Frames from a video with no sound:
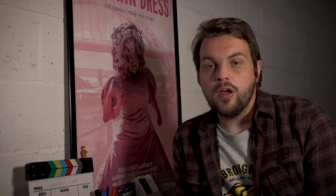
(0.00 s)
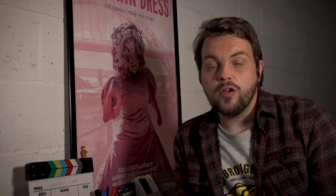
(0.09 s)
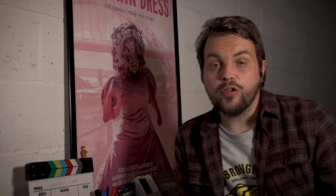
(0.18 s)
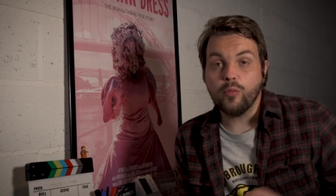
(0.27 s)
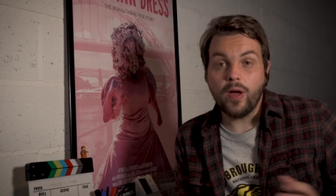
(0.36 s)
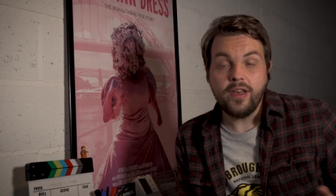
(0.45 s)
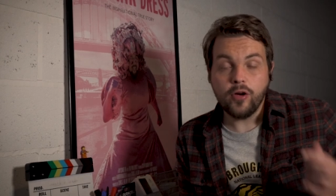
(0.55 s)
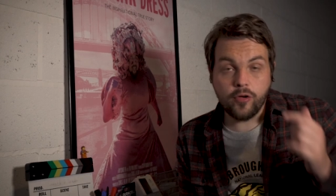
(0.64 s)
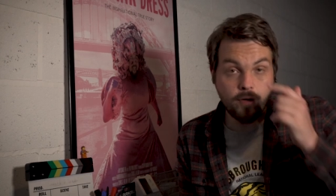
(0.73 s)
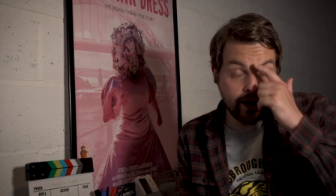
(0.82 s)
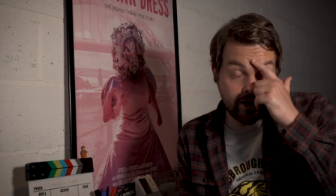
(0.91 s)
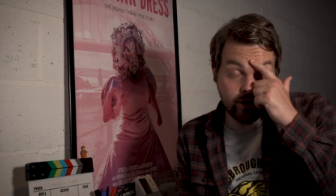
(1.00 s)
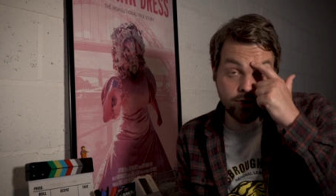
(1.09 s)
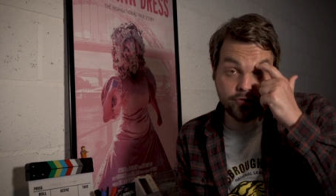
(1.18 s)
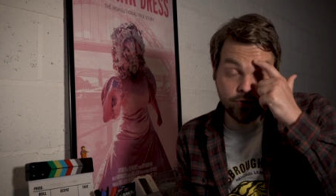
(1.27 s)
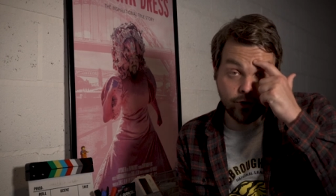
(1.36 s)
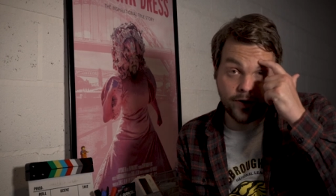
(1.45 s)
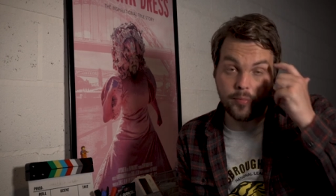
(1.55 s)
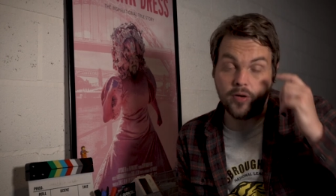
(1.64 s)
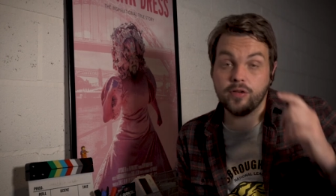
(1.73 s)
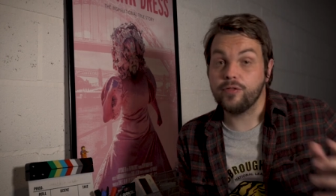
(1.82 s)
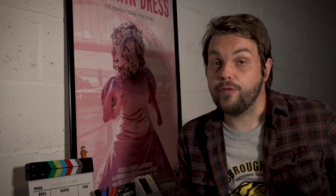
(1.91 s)
So when you're creating your
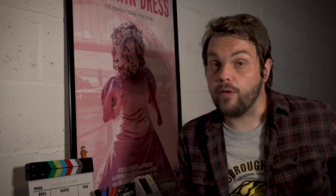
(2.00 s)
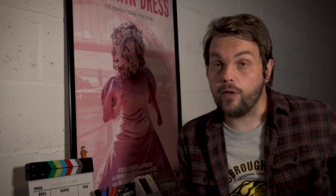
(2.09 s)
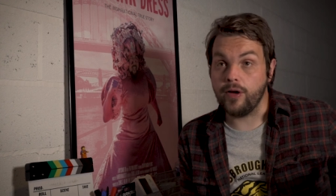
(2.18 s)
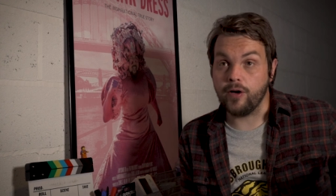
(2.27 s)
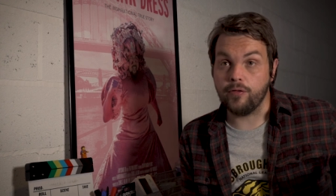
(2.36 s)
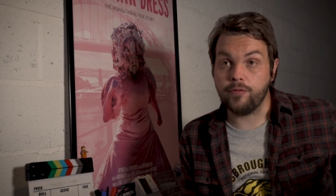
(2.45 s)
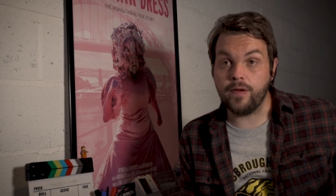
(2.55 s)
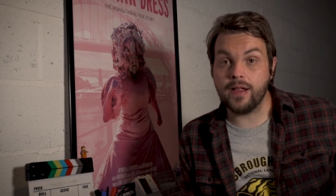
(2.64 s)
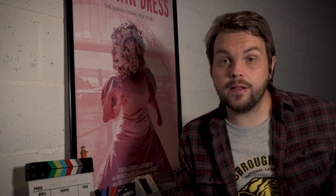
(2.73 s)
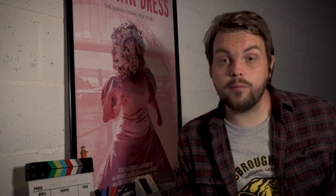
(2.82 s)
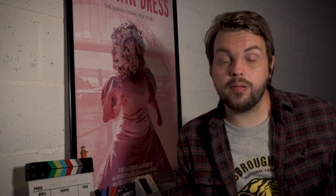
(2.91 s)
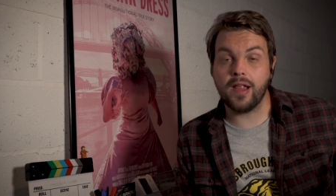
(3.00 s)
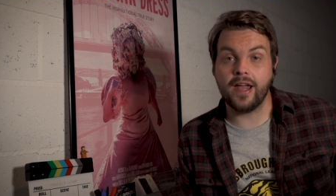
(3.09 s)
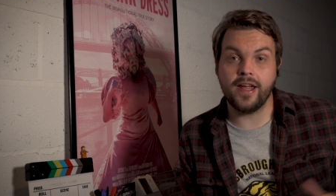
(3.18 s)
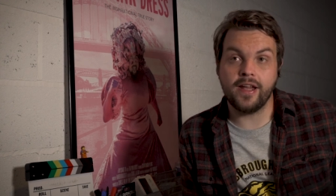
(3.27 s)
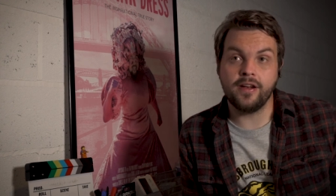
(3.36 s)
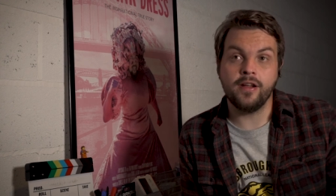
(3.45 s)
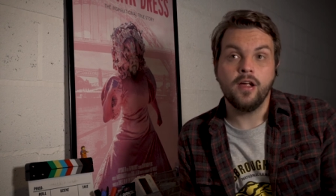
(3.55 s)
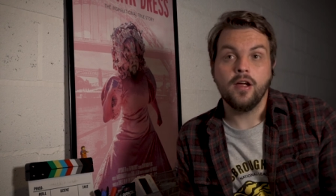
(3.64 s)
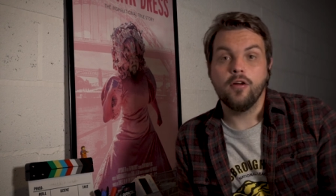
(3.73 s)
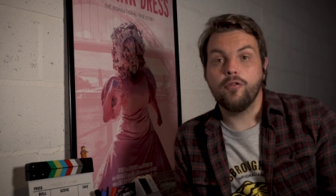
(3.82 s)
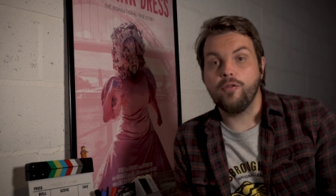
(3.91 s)
storyboards for your film planning,
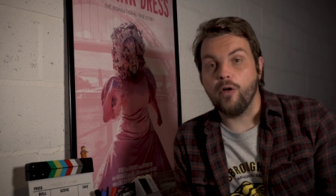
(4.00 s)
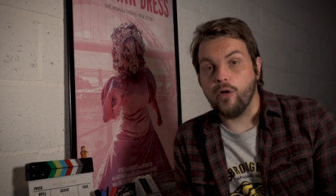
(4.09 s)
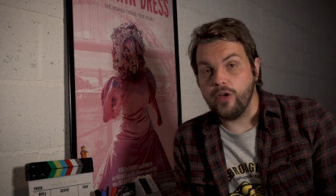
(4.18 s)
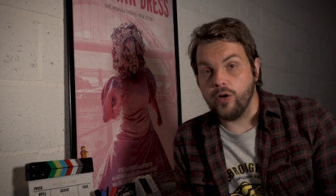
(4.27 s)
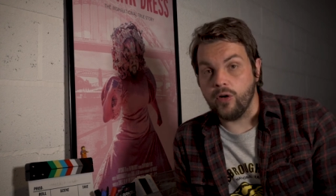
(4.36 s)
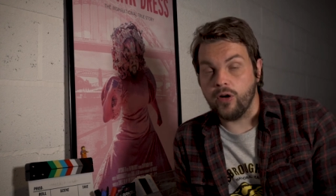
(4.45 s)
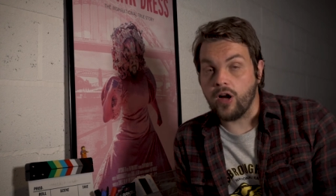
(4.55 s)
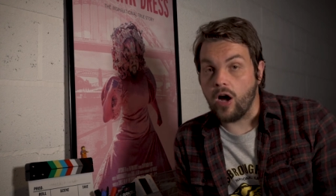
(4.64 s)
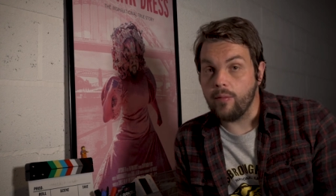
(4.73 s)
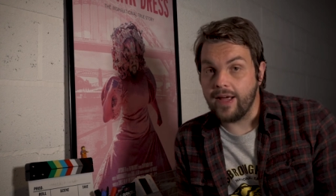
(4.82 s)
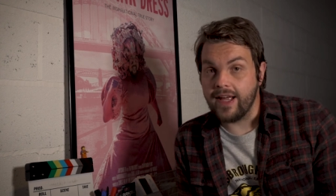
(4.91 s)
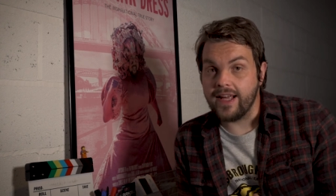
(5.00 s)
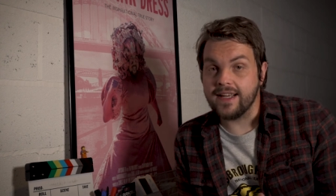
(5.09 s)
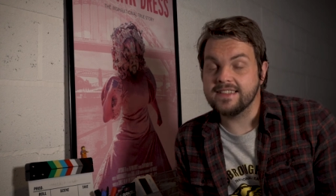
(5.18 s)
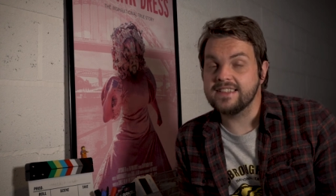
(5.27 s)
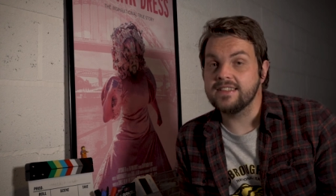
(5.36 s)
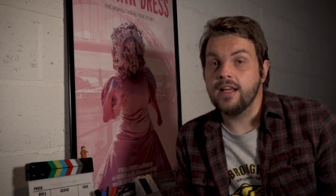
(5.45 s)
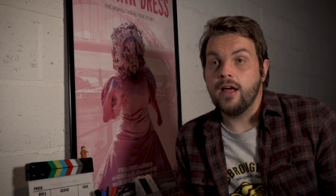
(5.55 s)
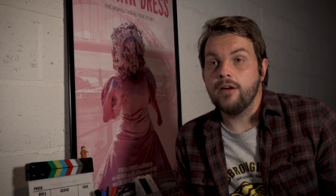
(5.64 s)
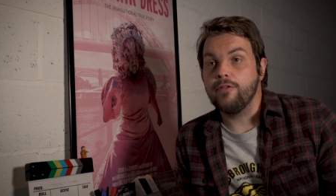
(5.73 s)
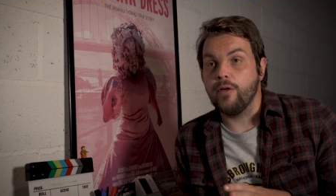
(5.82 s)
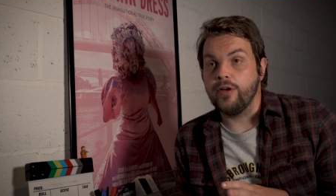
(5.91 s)
for your comics,
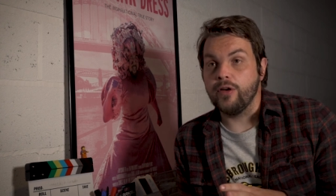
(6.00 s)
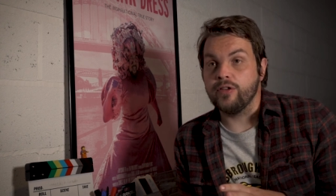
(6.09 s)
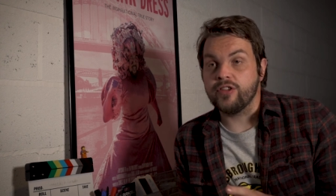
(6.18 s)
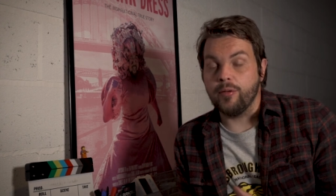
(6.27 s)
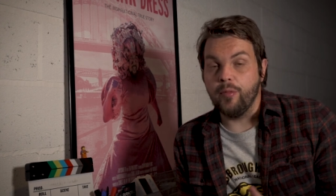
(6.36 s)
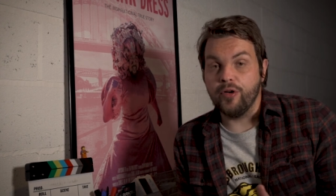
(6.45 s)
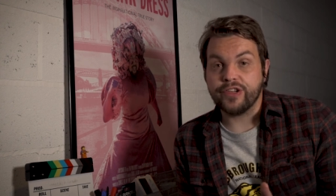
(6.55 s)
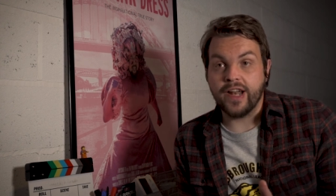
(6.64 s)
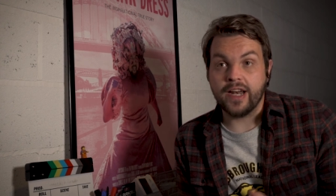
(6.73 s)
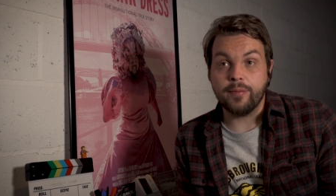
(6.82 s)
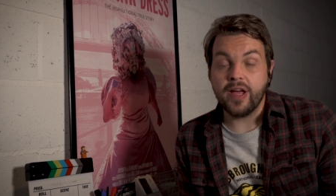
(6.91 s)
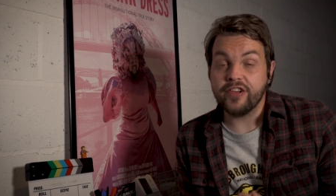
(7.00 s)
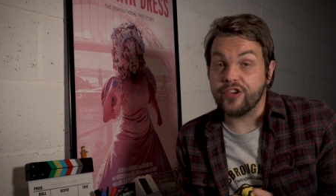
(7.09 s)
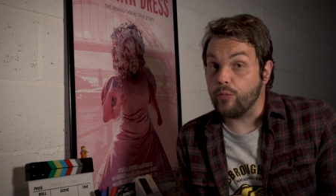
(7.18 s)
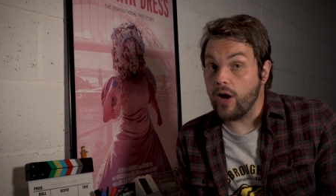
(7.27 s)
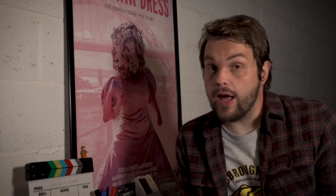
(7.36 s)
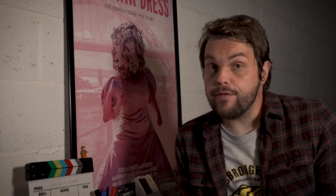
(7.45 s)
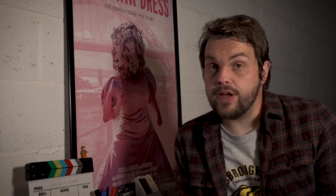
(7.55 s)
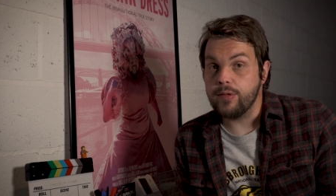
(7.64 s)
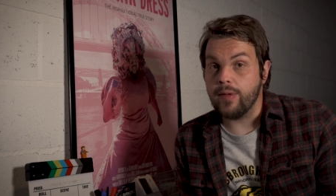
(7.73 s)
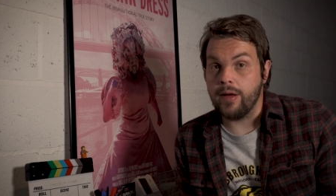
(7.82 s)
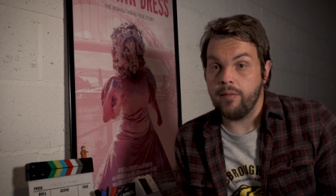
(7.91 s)
for your stop motion animation, or whatever
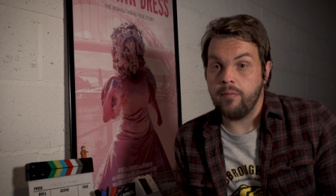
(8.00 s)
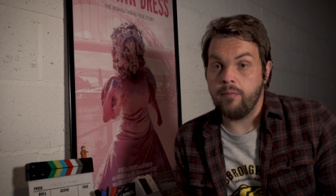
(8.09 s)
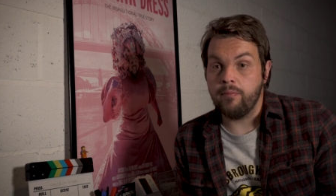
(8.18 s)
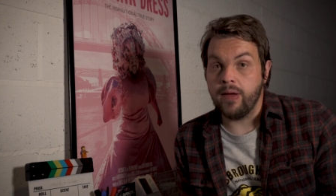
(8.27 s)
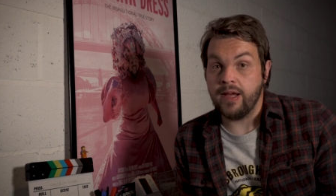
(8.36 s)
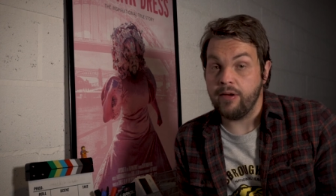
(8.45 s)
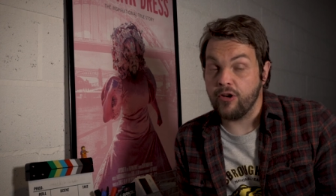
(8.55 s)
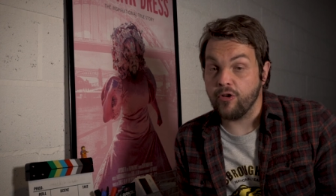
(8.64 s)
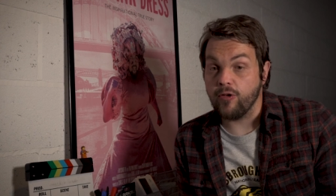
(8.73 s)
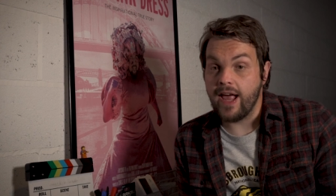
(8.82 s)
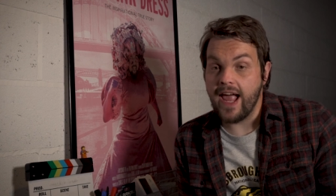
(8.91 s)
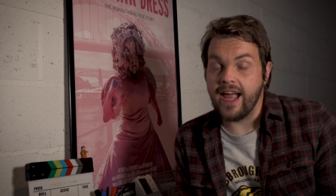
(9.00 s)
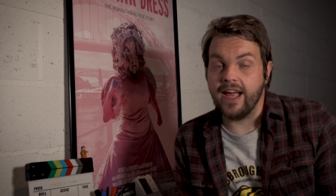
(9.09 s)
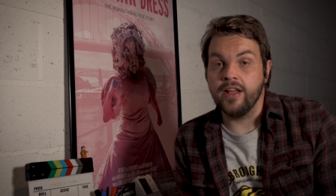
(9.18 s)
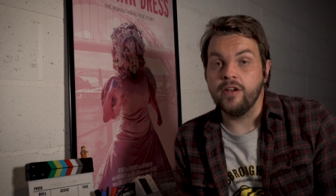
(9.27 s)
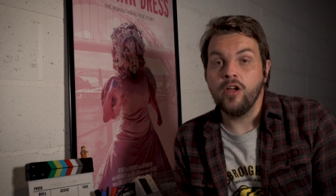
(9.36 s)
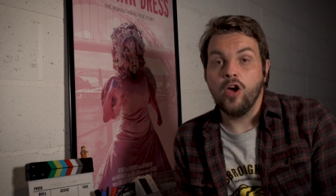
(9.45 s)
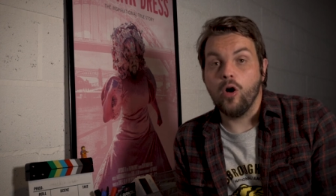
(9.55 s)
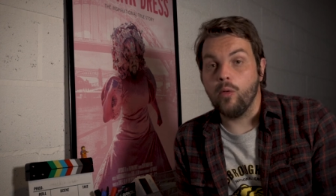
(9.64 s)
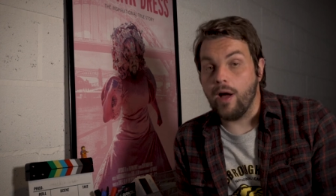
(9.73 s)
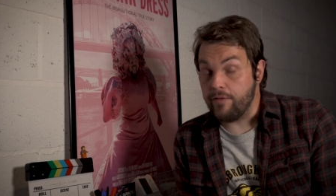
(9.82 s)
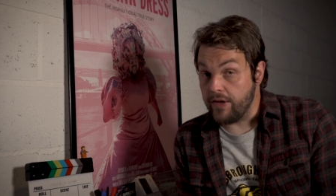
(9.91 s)
you might be creating,
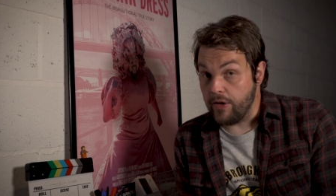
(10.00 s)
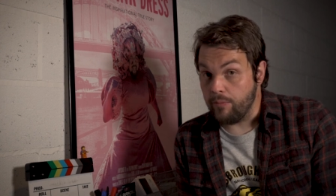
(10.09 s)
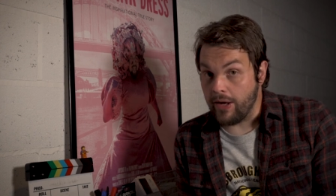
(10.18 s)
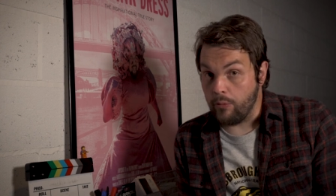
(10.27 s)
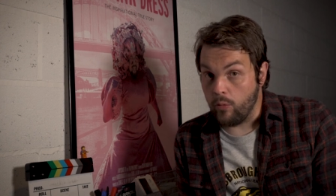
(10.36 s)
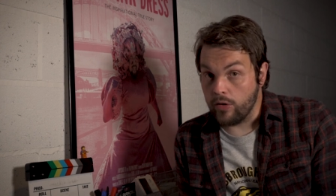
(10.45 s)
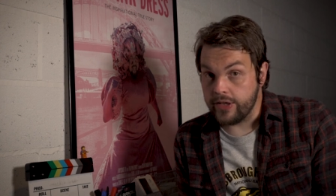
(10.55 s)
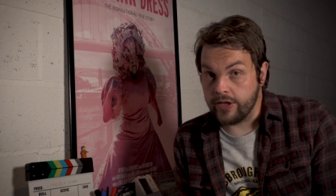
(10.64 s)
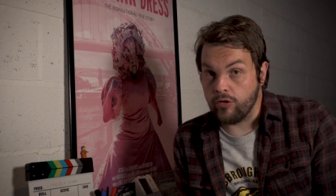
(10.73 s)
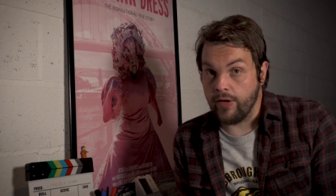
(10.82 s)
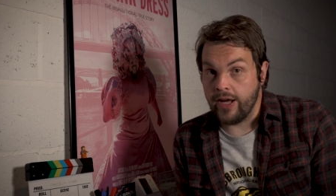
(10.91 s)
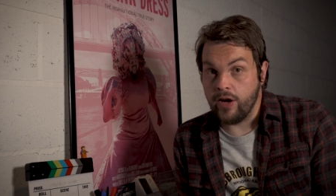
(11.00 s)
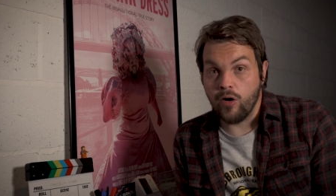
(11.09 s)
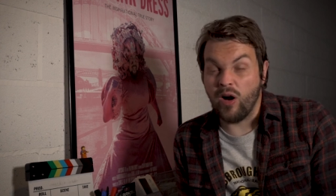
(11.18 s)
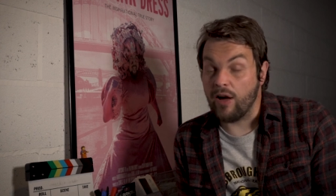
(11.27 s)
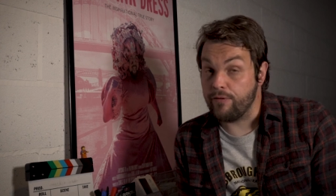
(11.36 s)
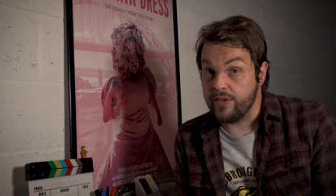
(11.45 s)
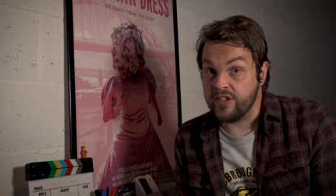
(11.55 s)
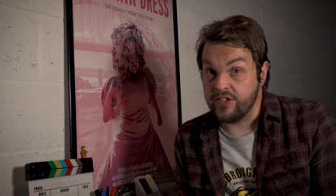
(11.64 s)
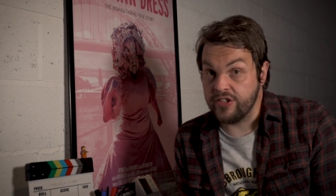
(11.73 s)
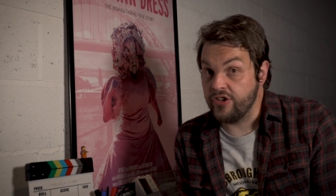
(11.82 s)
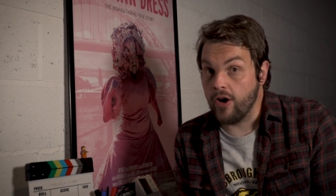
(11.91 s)
or whatever you might want to create or have this
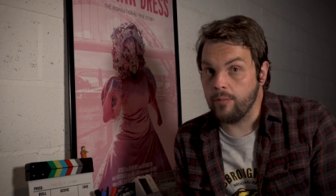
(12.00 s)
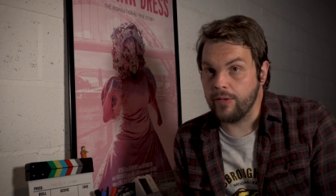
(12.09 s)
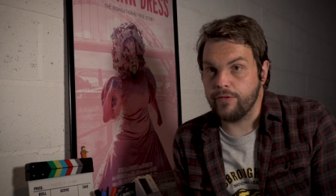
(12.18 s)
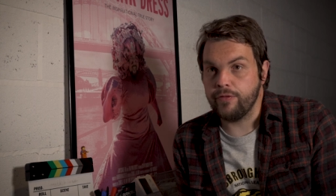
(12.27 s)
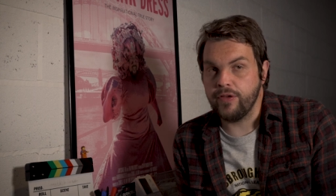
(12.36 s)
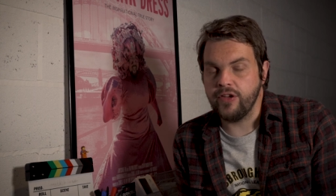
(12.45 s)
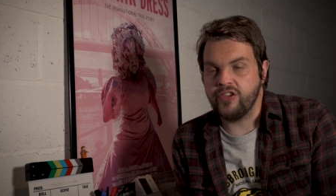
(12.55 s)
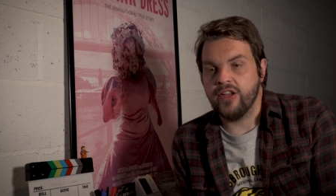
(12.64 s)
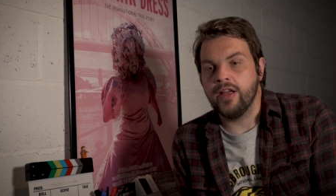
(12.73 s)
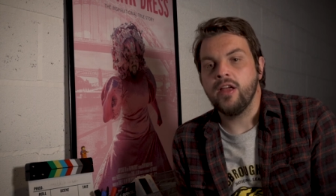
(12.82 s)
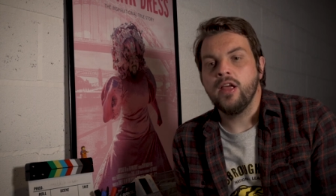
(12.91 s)
as a job in the future,